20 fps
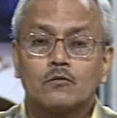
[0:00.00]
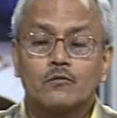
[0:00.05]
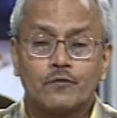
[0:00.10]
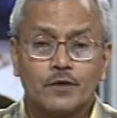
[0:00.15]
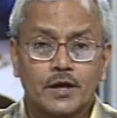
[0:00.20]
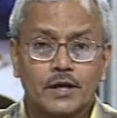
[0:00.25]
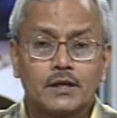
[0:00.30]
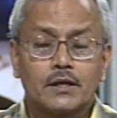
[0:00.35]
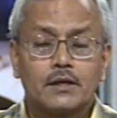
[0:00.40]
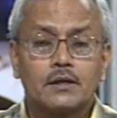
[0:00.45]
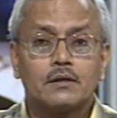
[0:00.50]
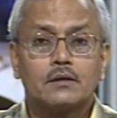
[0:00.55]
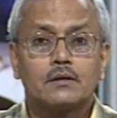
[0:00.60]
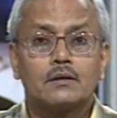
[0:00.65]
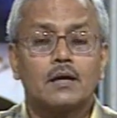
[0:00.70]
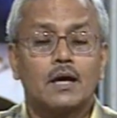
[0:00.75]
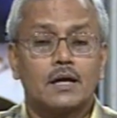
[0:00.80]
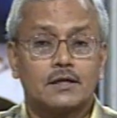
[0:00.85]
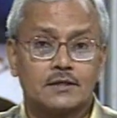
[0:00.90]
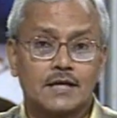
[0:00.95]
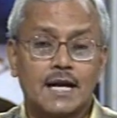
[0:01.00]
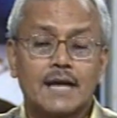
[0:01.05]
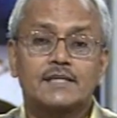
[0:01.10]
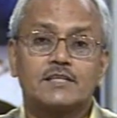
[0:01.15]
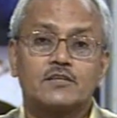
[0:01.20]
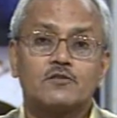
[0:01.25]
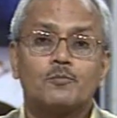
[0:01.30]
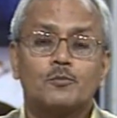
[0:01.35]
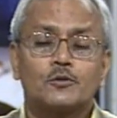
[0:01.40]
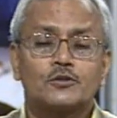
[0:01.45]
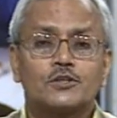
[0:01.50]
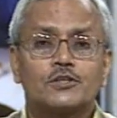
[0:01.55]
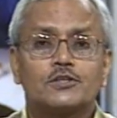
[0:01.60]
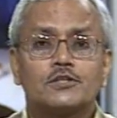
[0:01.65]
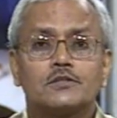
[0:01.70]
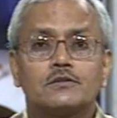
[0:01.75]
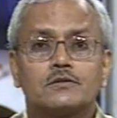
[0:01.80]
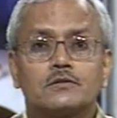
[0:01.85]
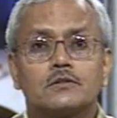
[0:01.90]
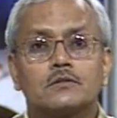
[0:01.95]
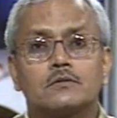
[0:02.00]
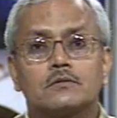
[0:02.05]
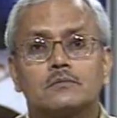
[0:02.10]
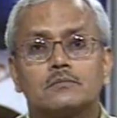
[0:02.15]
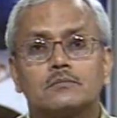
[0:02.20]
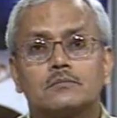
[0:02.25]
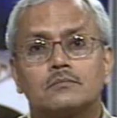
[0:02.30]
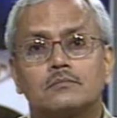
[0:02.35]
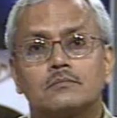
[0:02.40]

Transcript: very attractive positions